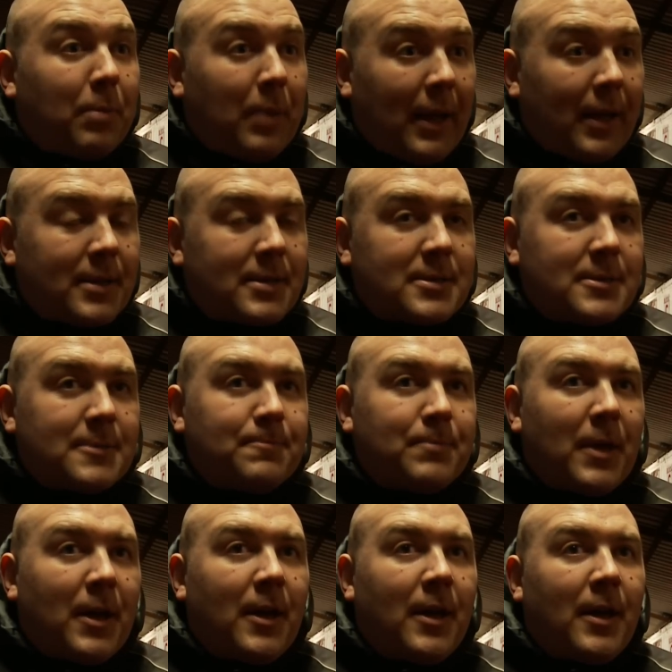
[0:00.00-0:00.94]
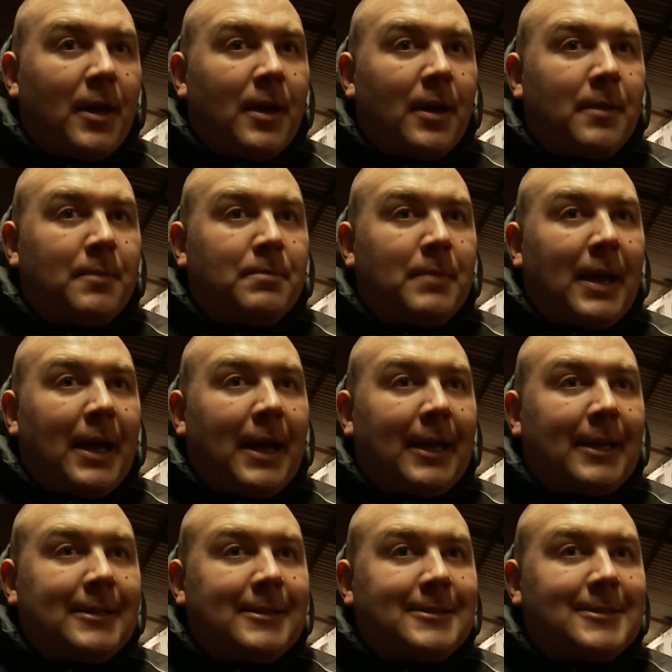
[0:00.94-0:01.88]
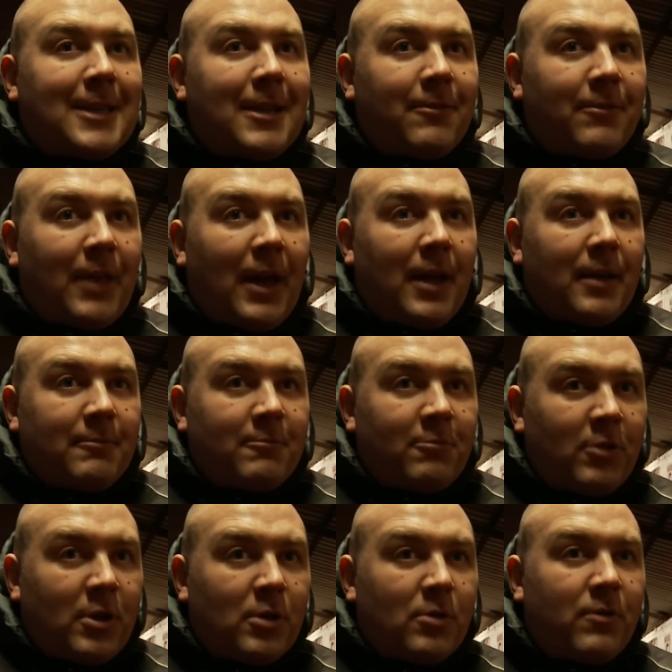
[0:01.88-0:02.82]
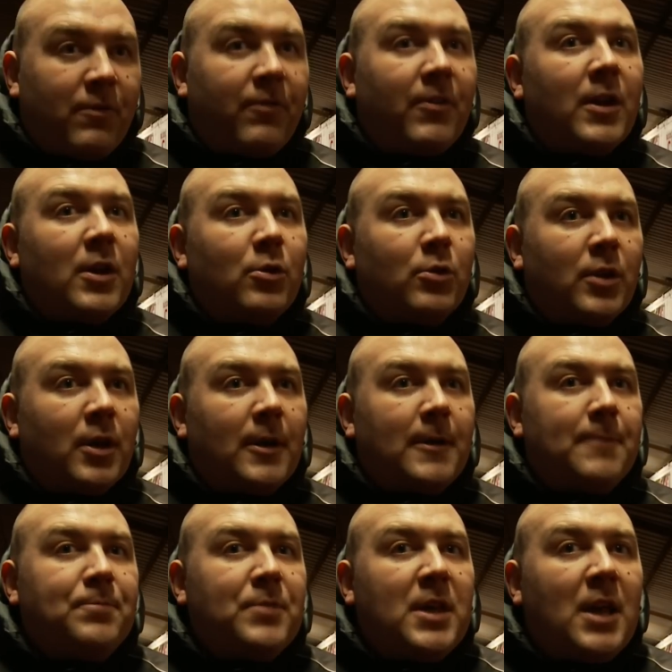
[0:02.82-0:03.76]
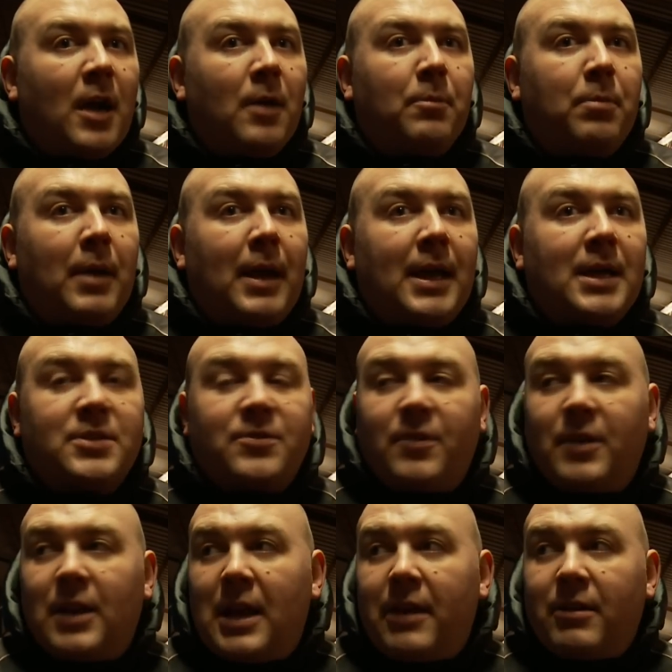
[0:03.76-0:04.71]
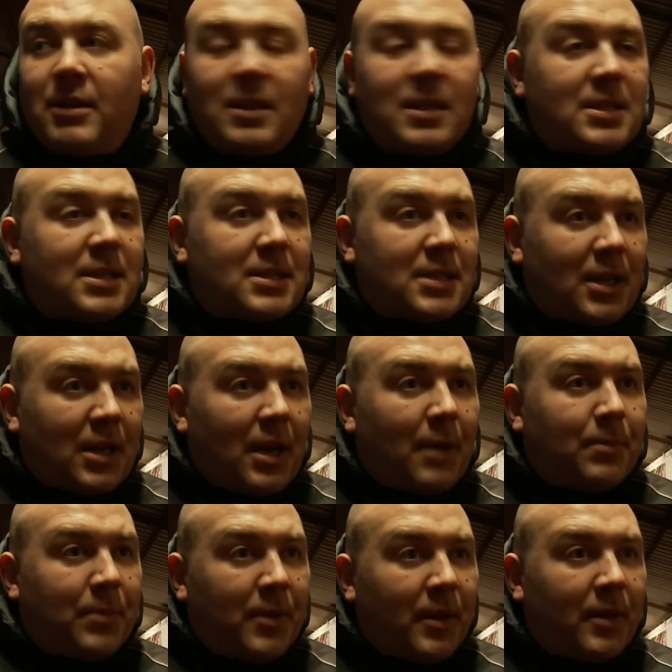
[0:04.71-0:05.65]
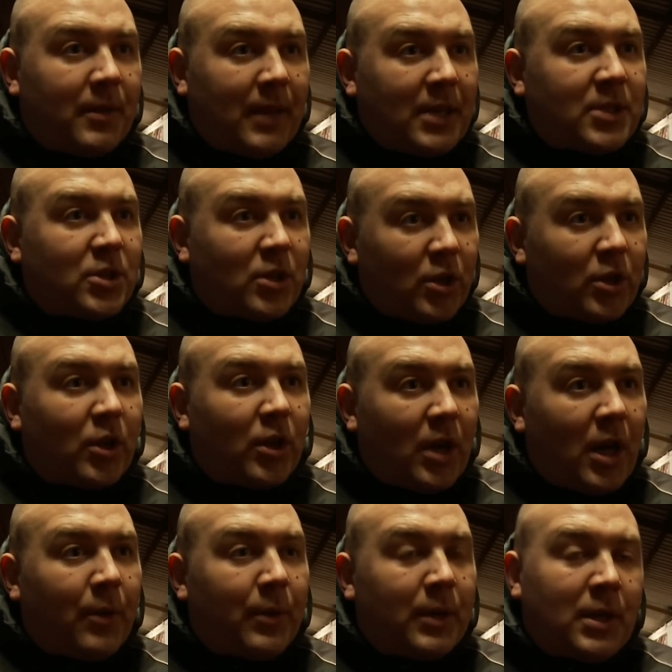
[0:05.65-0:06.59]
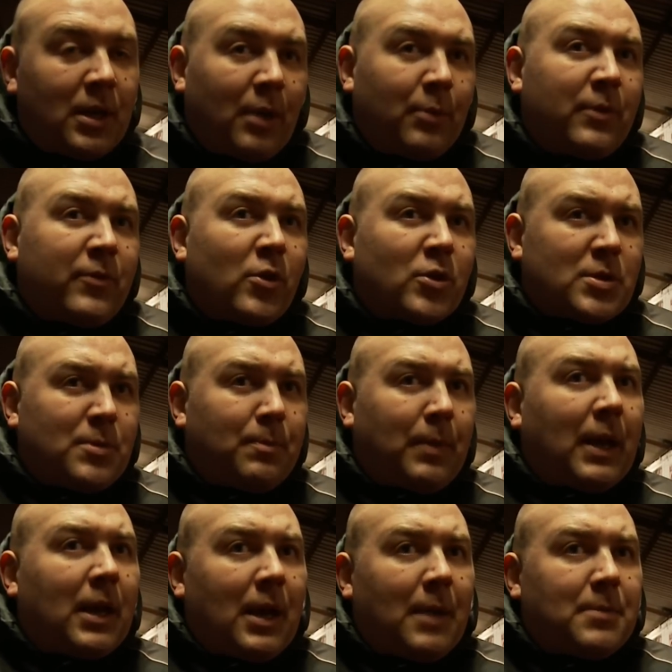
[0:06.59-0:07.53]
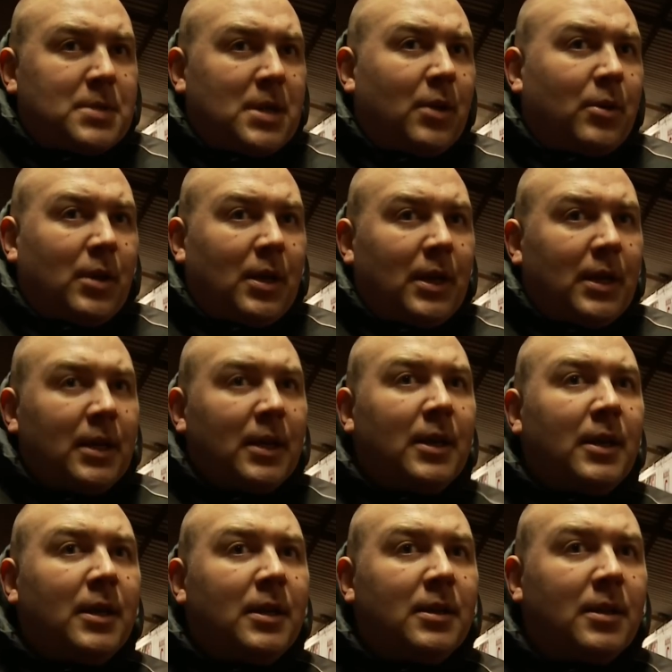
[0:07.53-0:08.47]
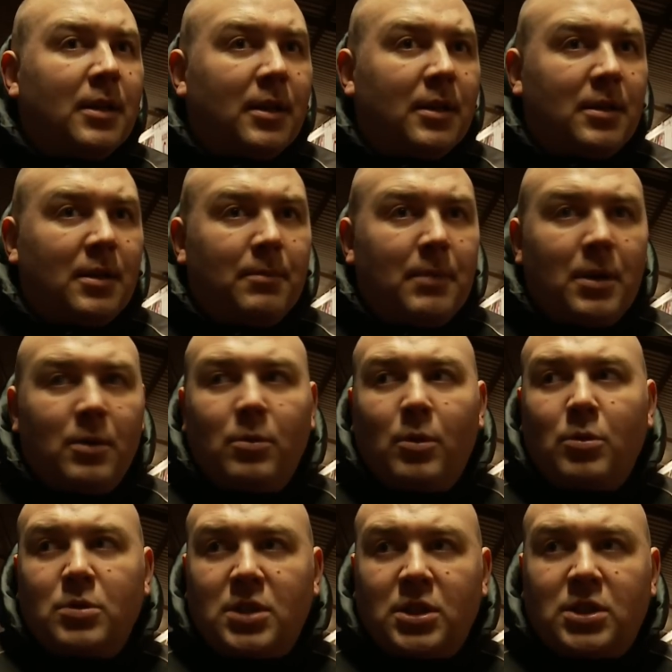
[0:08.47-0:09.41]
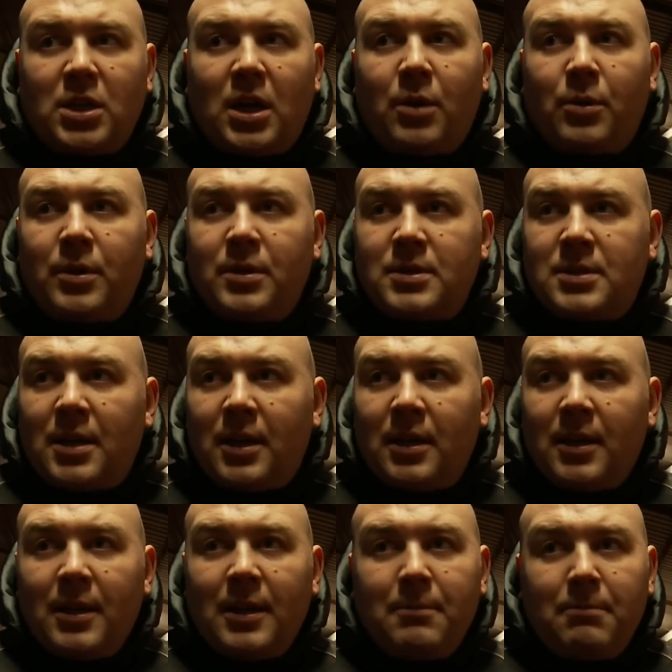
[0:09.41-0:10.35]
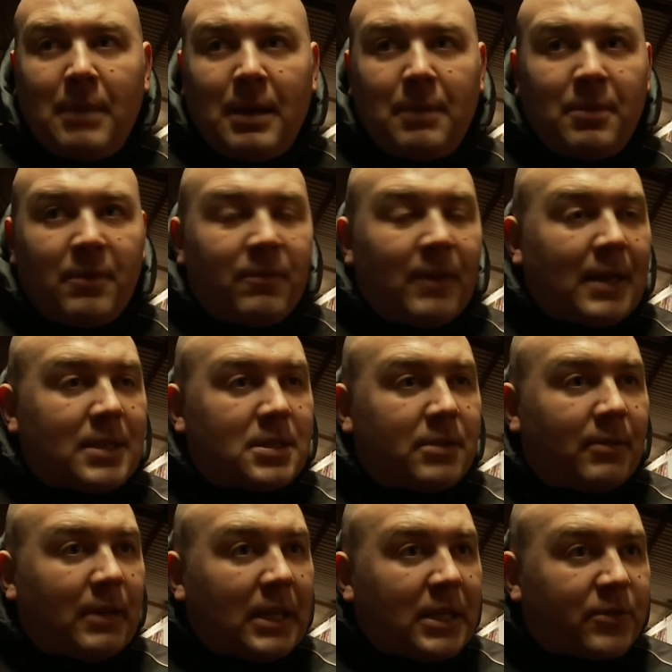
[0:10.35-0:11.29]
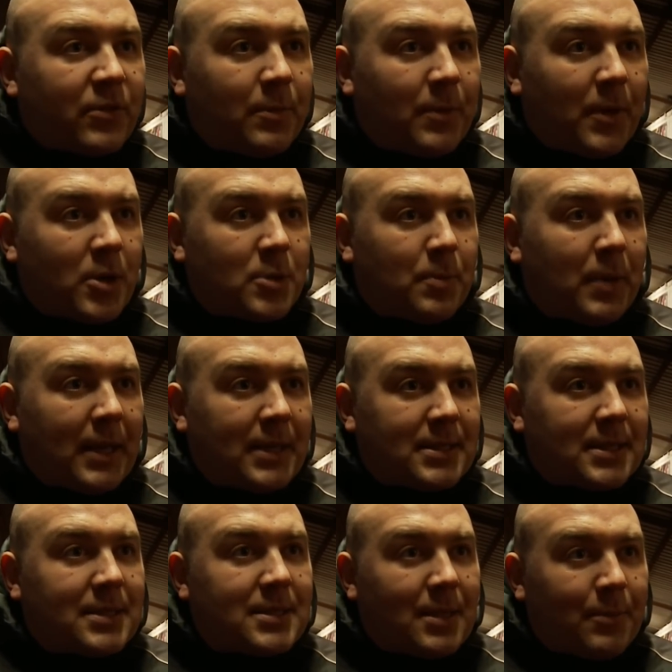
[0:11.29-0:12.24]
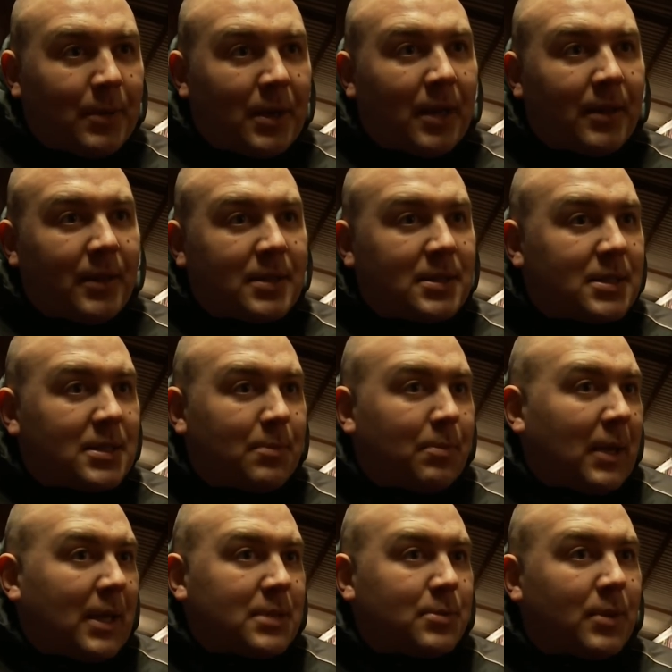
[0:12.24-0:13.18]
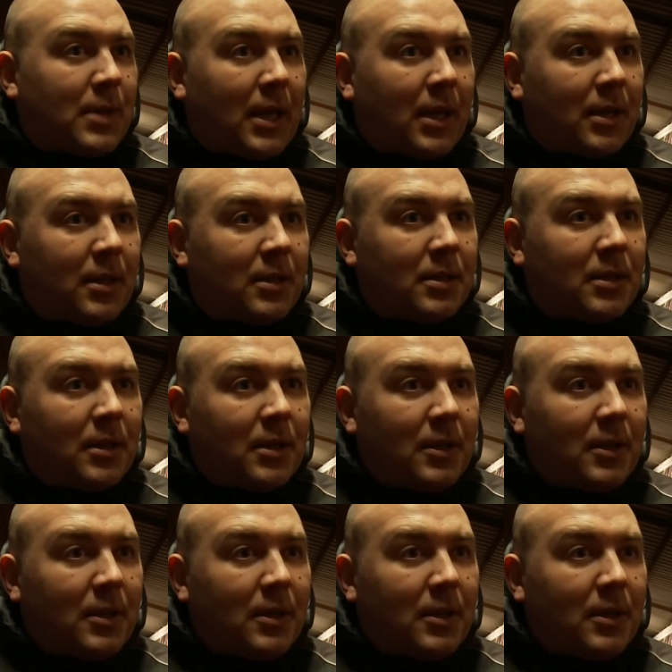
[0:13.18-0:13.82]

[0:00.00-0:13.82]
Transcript: players and give that real feel that young players for the area, this is a club that they should look at going. We've got some big clubs locally, the Millwalls, the Charltons, that maybe if lads are released from those places, somewhere like this is a place where they can